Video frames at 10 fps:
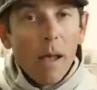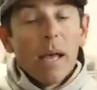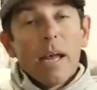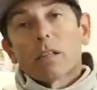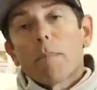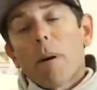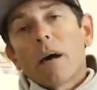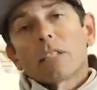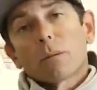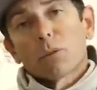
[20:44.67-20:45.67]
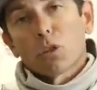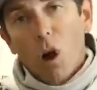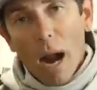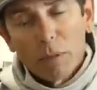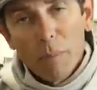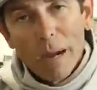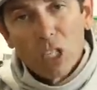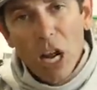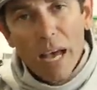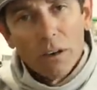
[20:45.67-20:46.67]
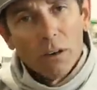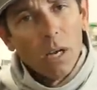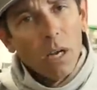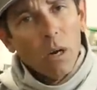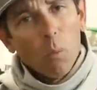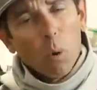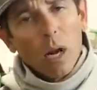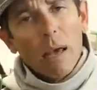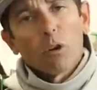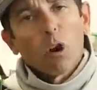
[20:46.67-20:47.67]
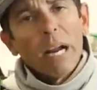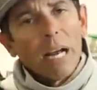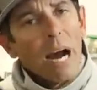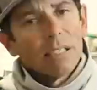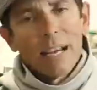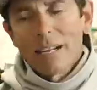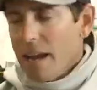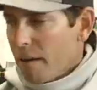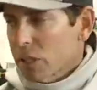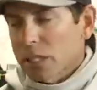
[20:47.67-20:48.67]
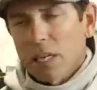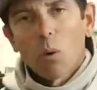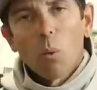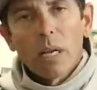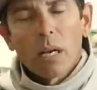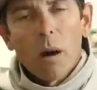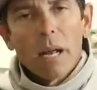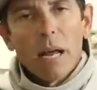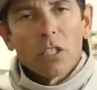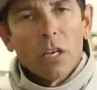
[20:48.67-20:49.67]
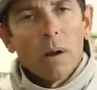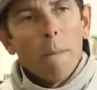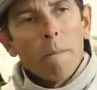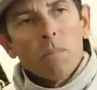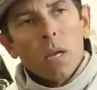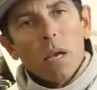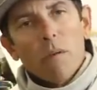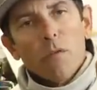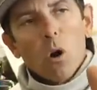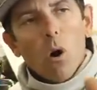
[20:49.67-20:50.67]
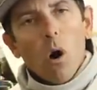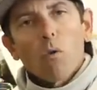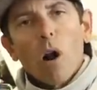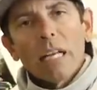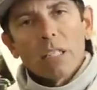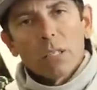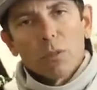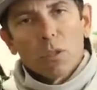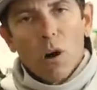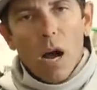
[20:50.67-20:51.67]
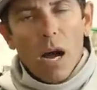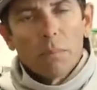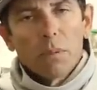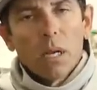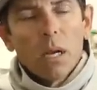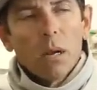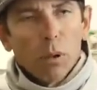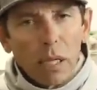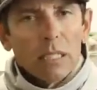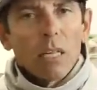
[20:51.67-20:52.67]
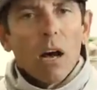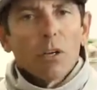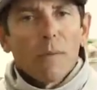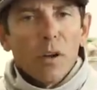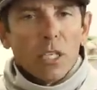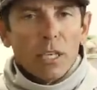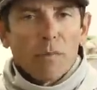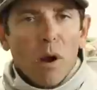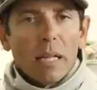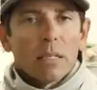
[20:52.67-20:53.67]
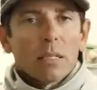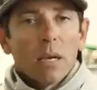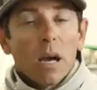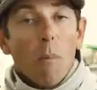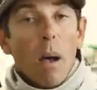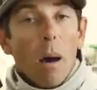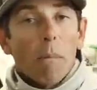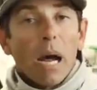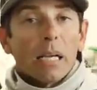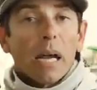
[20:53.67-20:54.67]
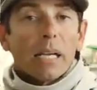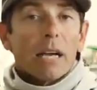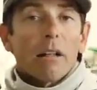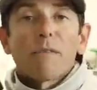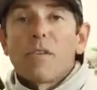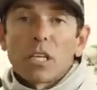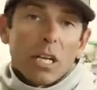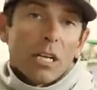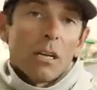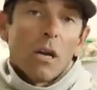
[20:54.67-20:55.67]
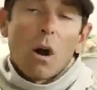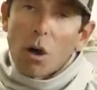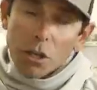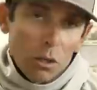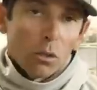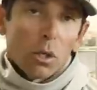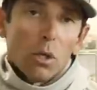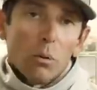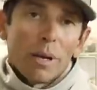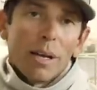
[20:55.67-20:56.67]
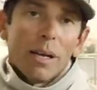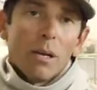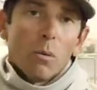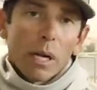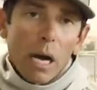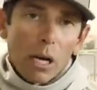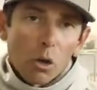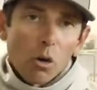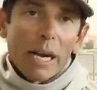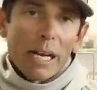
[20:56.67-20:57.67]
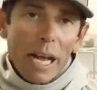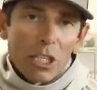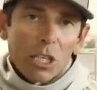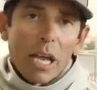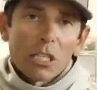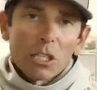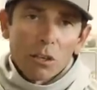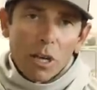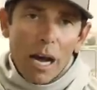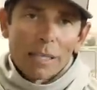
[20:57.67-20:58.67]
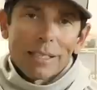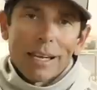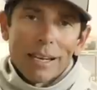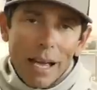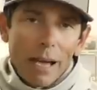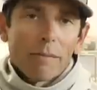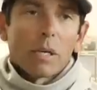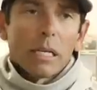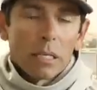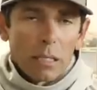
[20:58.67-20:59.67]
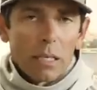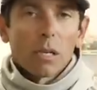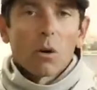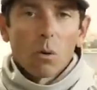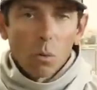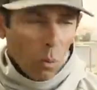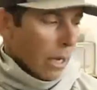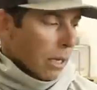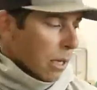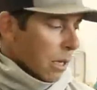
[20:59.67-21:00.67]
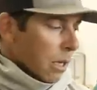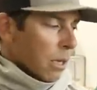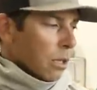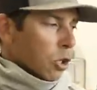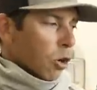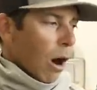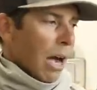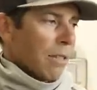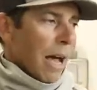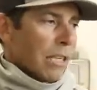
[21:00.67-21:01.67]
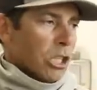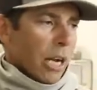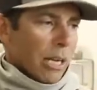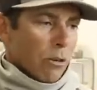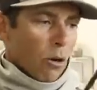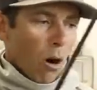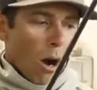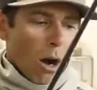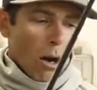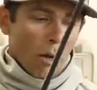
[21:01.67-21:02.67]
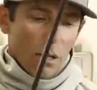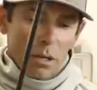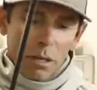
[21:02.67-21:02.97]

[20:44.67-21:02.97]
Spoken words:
Hit the button, subscribe to my channel. We're gonna have great content every single week coming at you. If you're already subscribed, please tell your fishing friends about Mike Iaconelli Fishing on YouTube. We got great educational content every single week. Try that chicken craw.